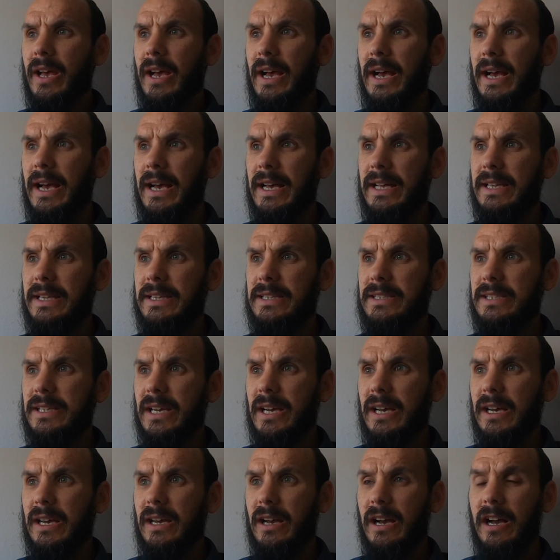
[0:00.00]
and
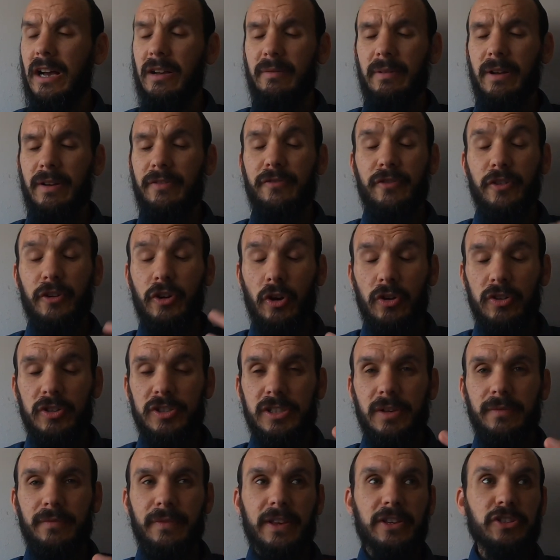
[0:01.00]
I forgot
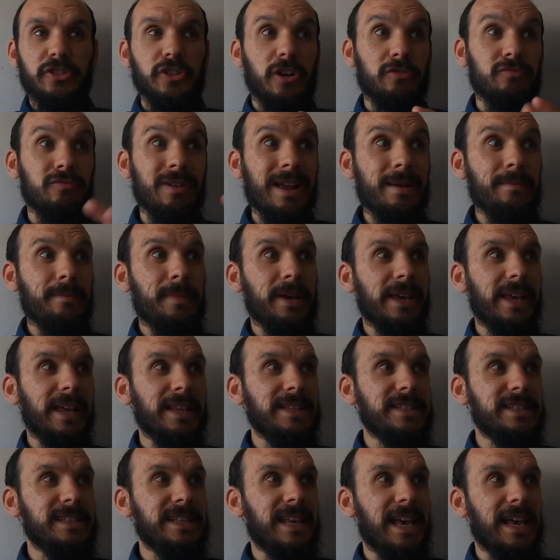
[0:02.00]
something, so I ran back
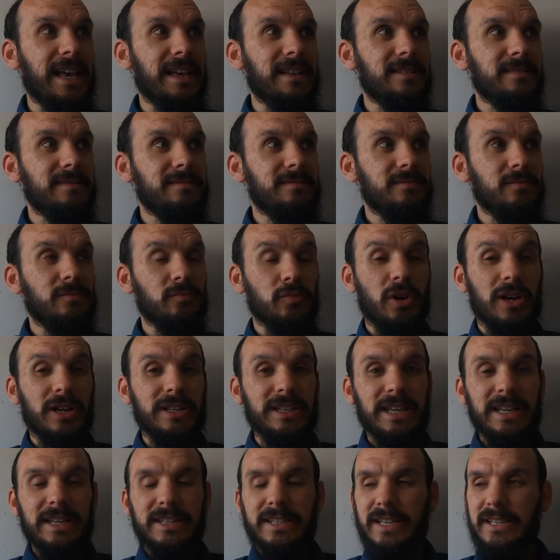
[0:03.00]
in to get what I
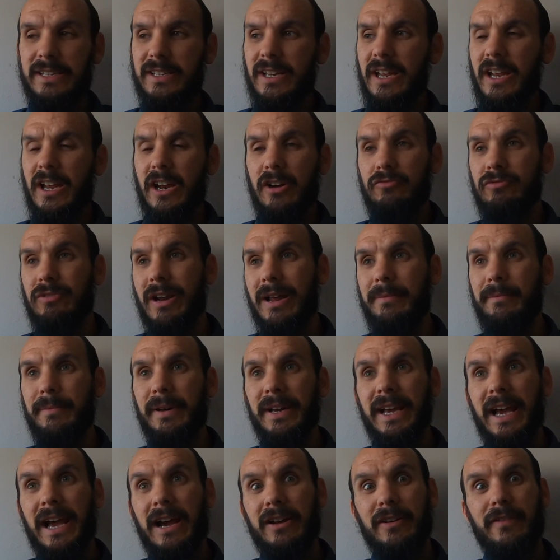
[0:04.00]
needed, ran
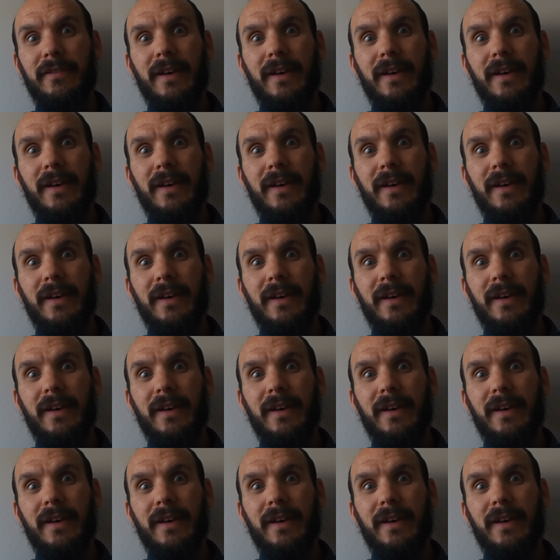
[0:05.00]
back out.